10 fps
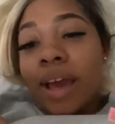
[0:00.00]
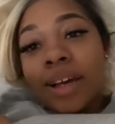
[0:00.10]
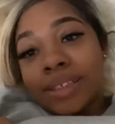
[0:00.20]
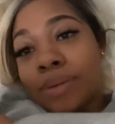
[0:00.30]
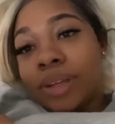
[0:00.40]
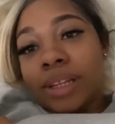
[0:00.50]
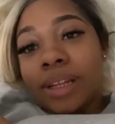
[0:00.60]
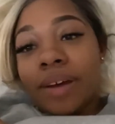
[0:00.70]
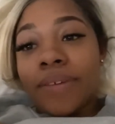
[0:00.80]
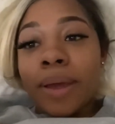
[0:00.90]
Cause I really
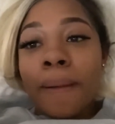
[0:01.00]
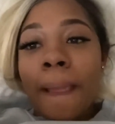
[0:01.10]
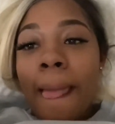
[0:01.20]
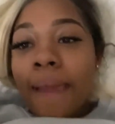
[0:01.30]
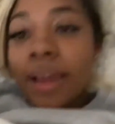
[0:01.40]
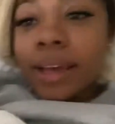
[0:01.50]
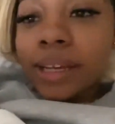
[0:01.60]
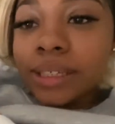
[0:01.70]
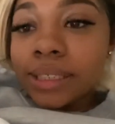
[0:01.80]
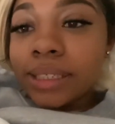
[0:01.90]
love it.
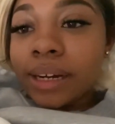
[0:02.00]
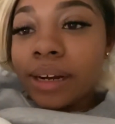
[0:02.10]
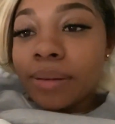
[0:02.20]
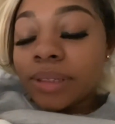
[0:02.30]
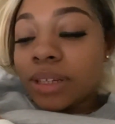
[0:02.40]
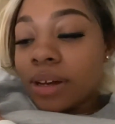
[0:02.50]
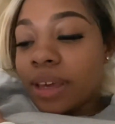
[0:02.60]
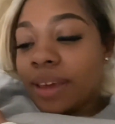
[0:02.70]
He's just staring at me talking.